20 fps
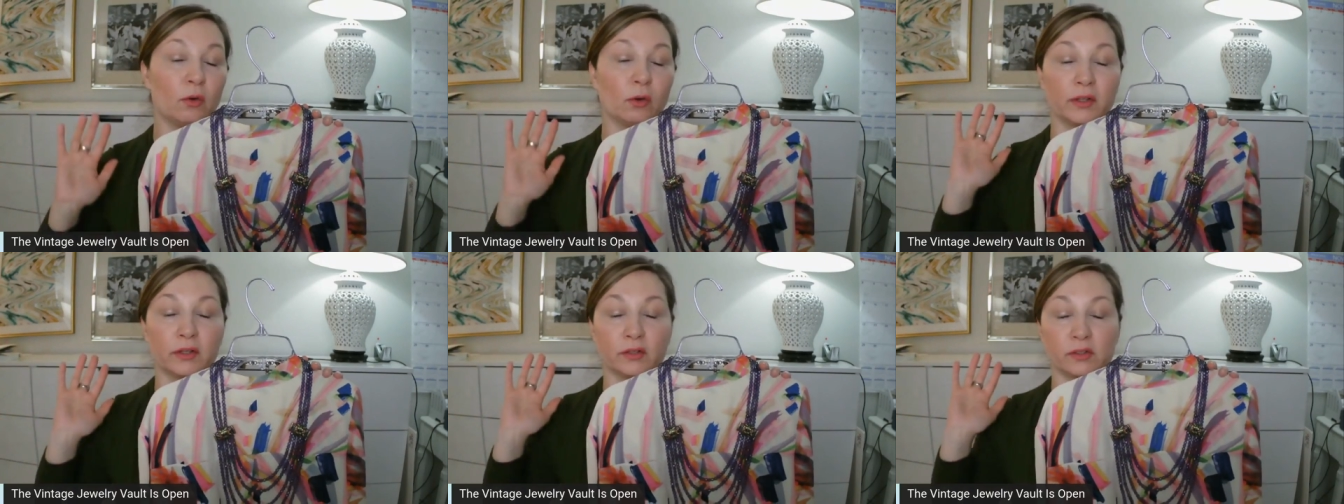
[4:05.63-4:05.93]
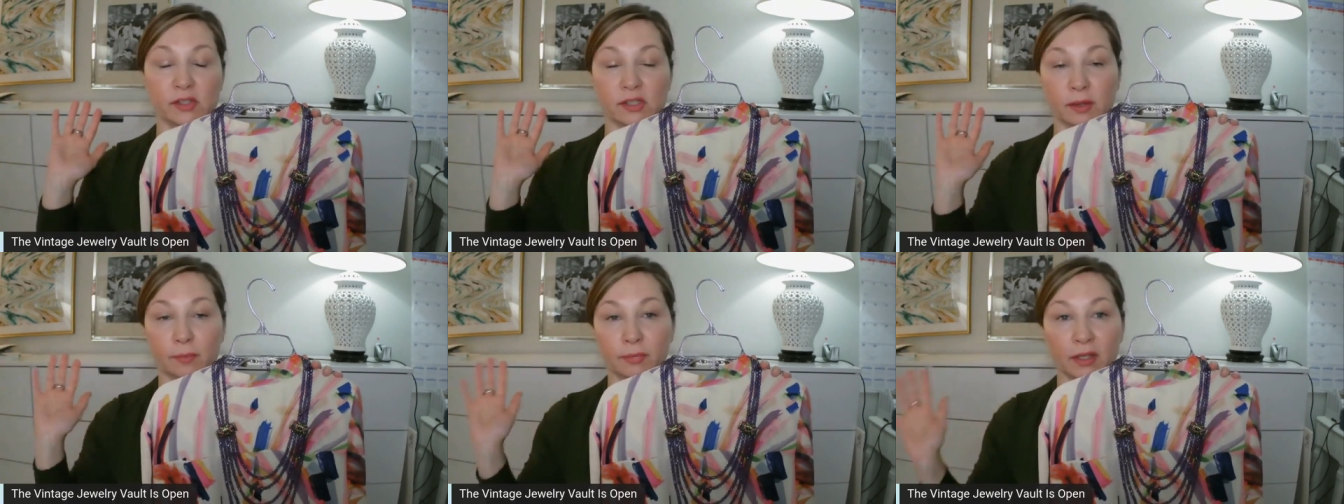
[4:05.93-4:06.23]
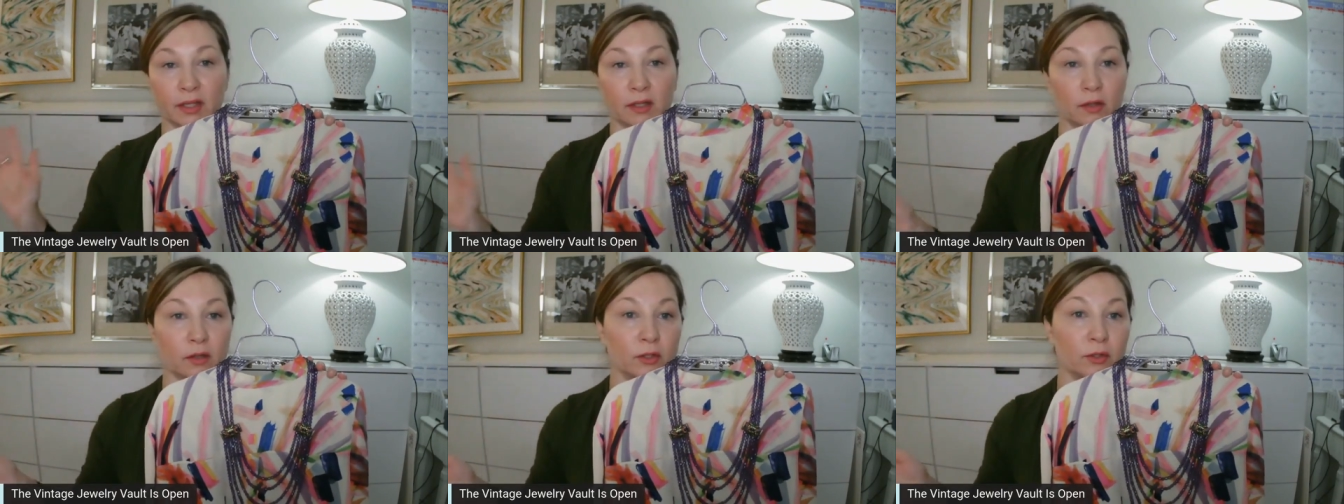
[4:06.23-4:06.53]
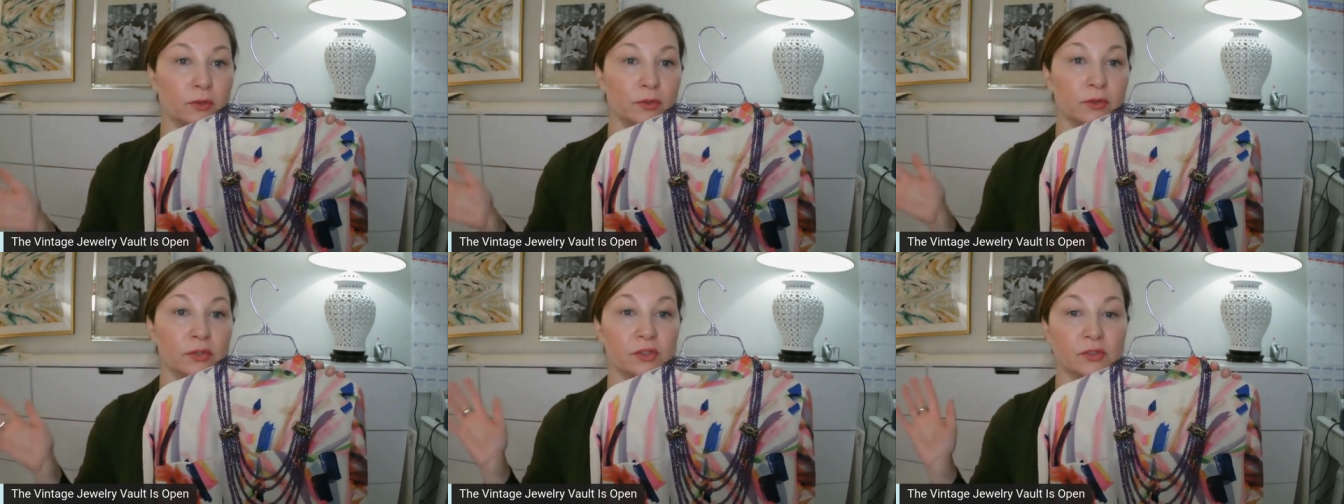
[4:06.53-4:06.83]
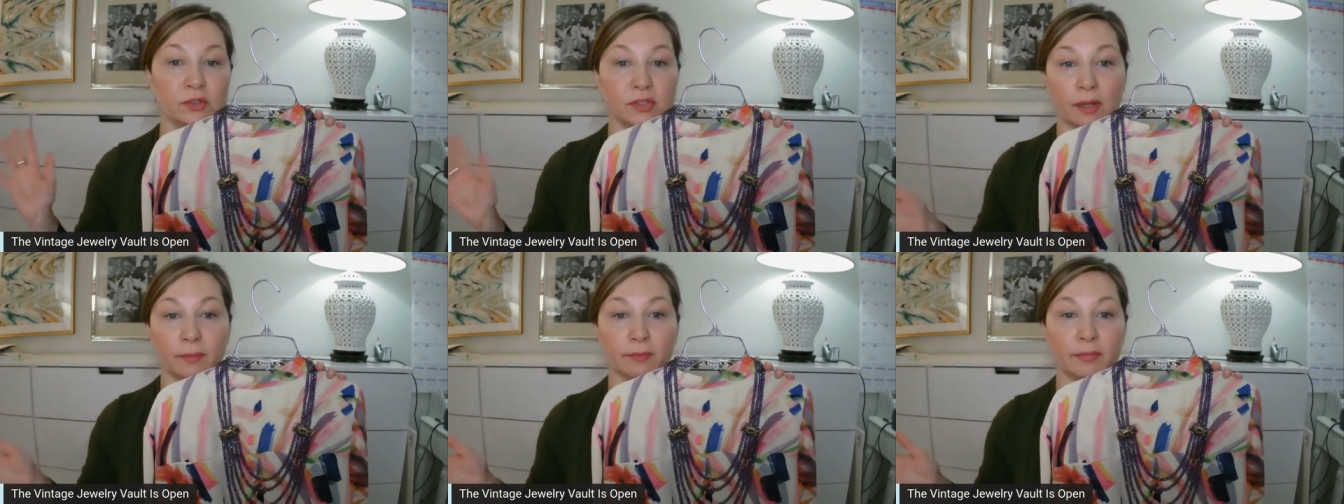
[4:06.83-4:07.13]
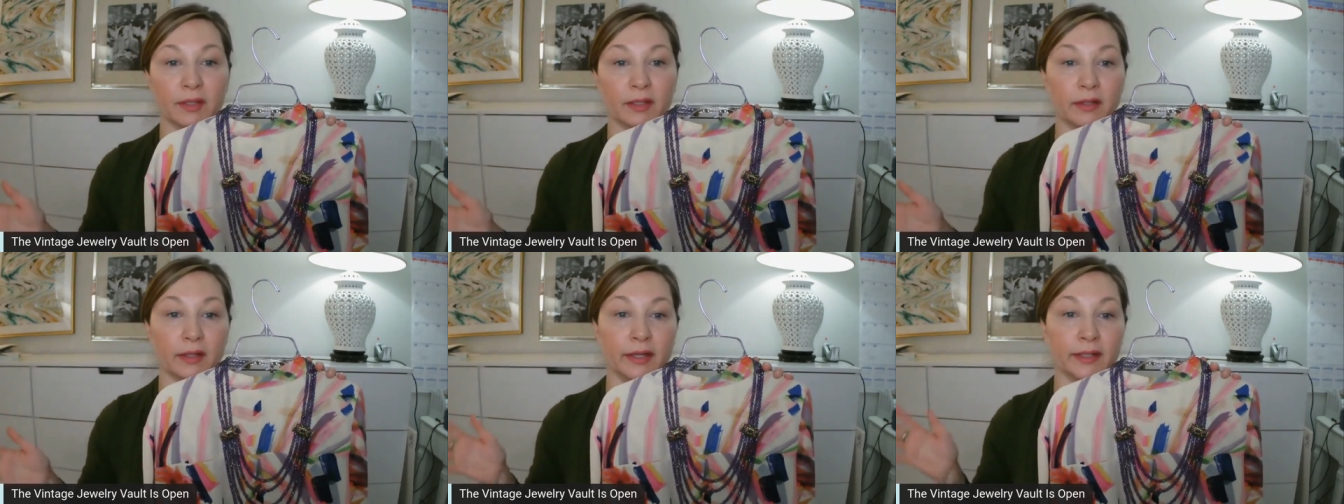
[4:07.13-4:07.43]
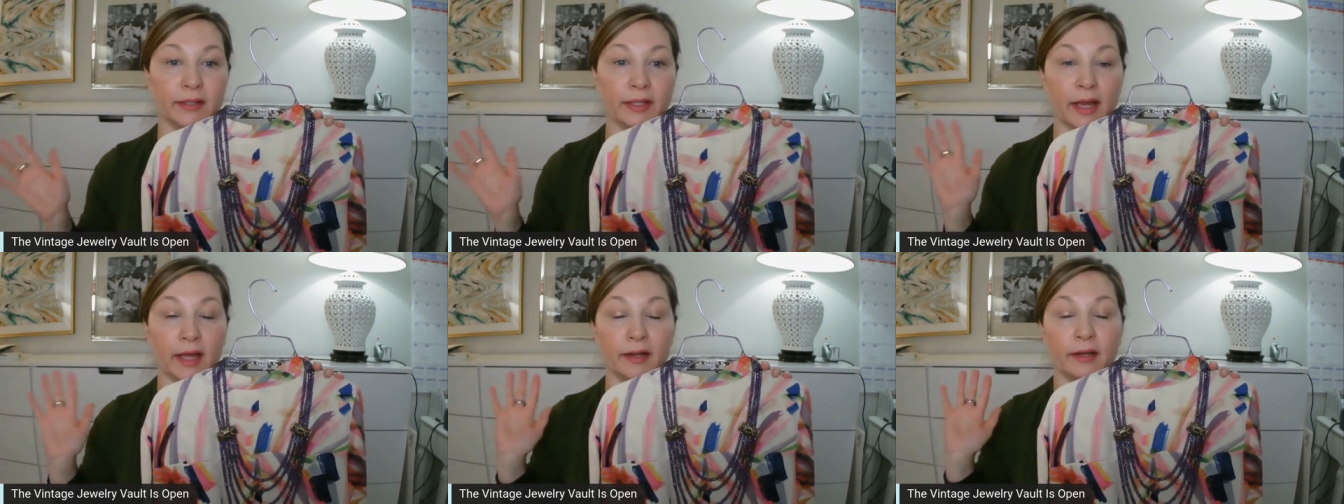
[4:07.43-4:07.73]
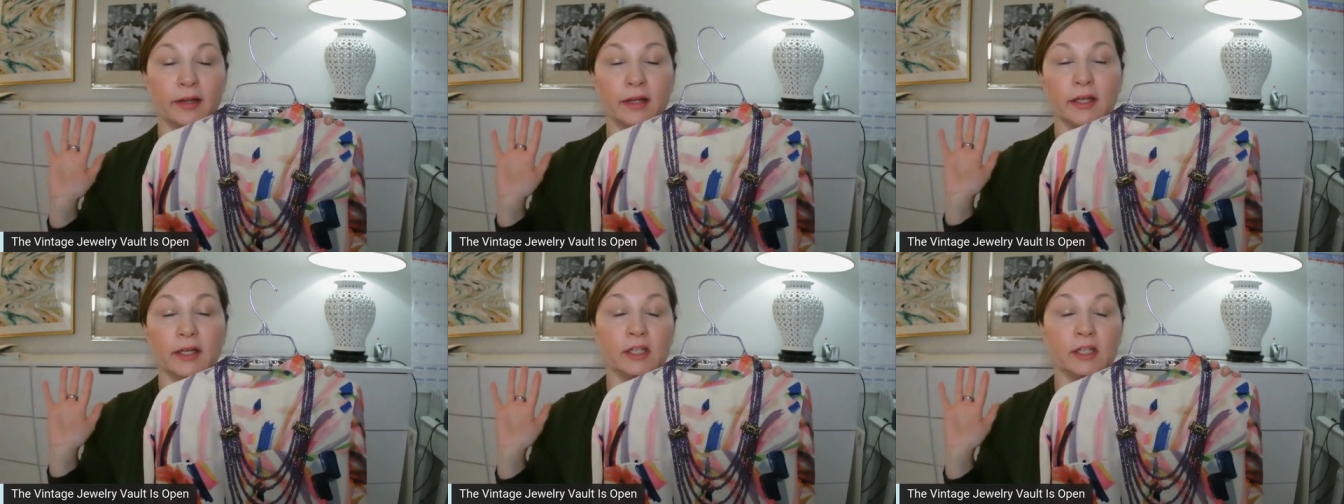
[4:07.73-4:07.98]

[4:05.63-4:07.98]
or there's something loose or something like that.